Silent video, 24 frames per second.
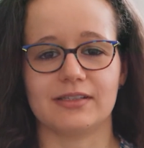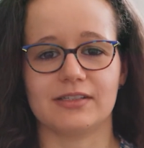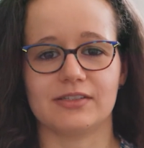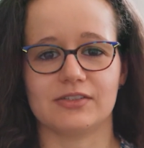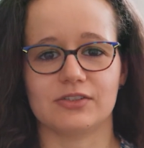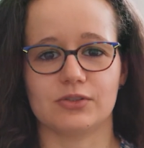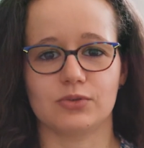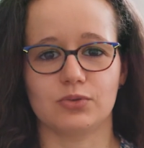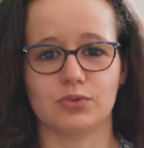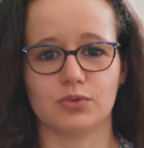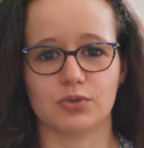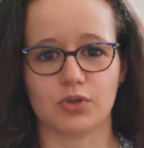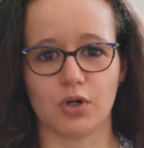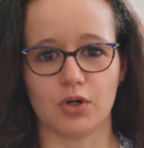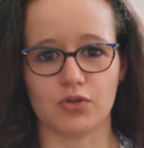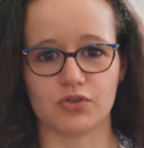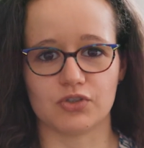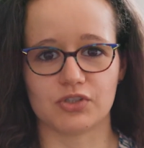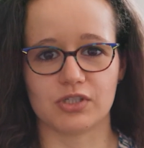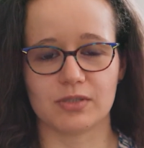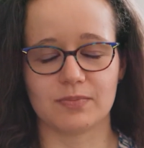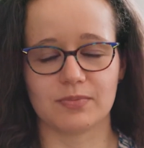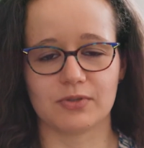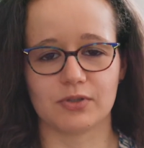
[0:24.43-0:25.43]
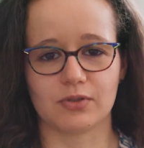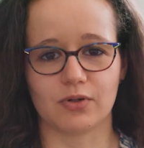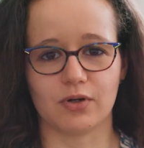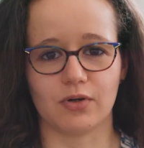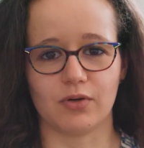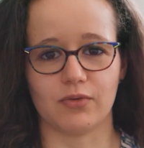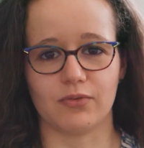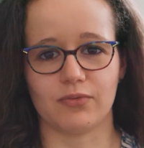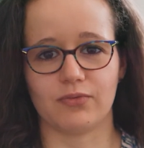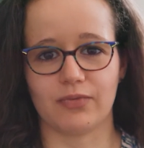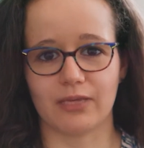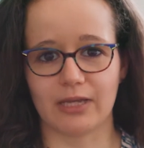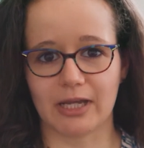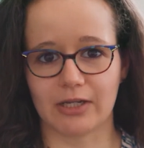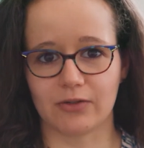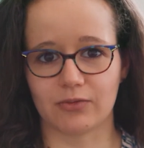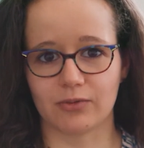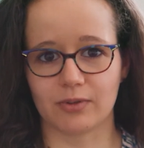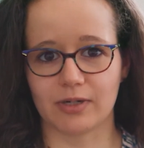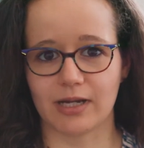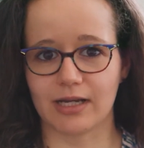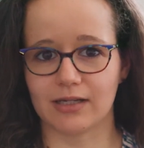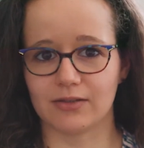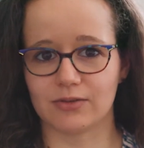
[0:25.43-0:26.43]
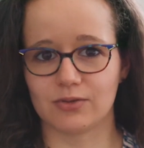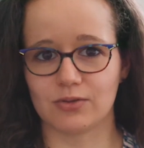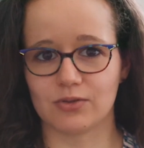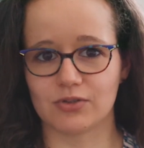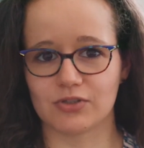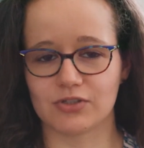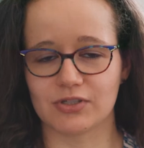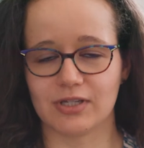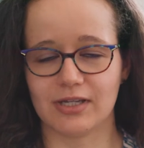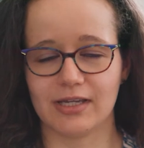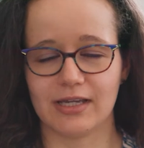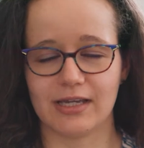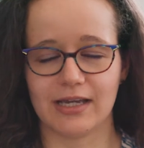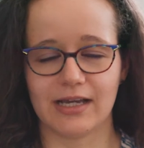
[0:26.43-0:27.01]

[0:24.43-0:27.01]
this new concept of microreactors